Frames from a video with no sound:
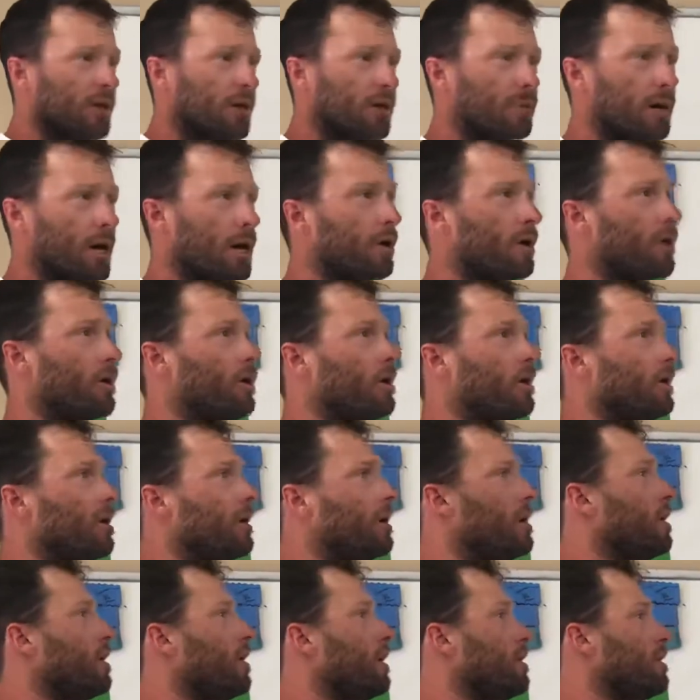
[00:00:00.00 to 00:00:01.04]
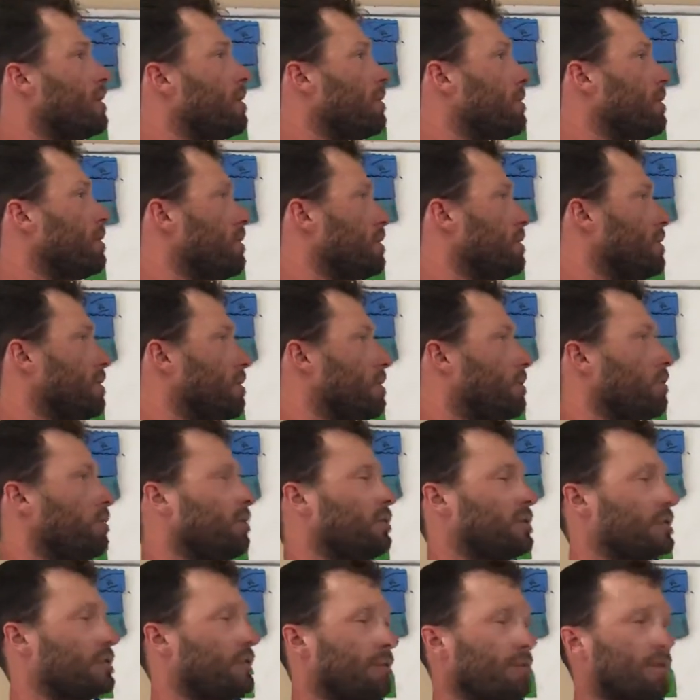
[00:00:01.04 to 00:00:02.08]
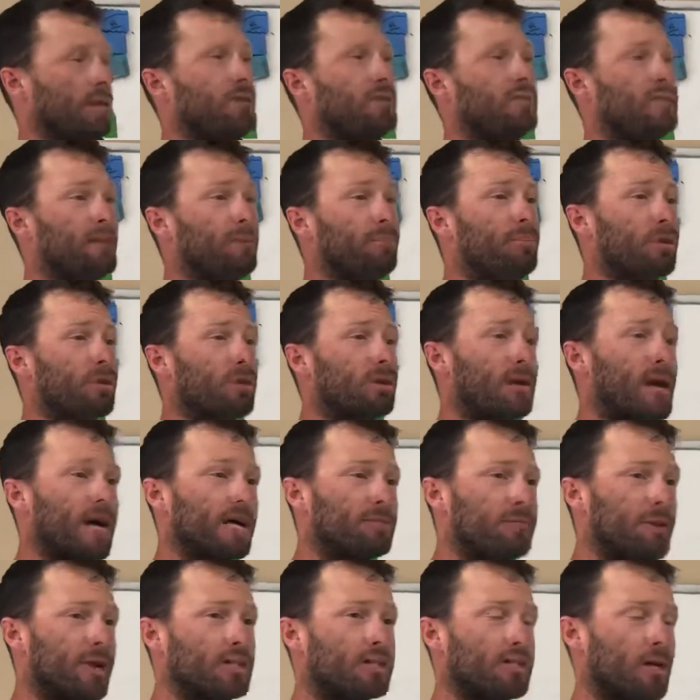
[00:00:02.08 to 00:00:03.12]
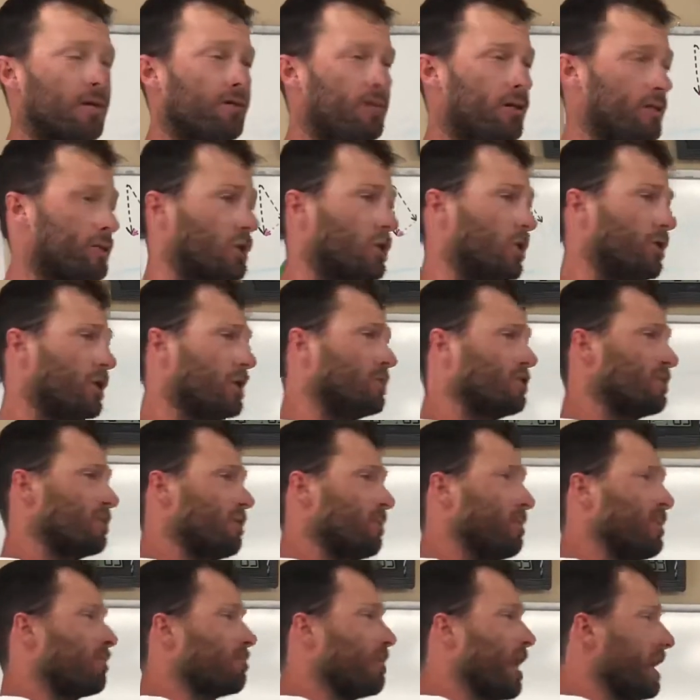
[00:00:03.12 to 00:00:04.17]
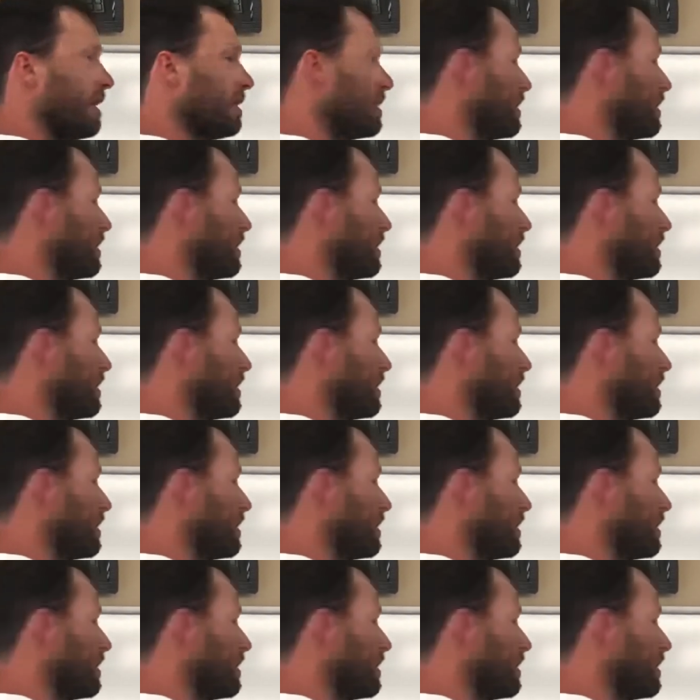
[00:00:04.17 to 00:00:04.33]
about some of the simpler aspects of this. Currents ripping right to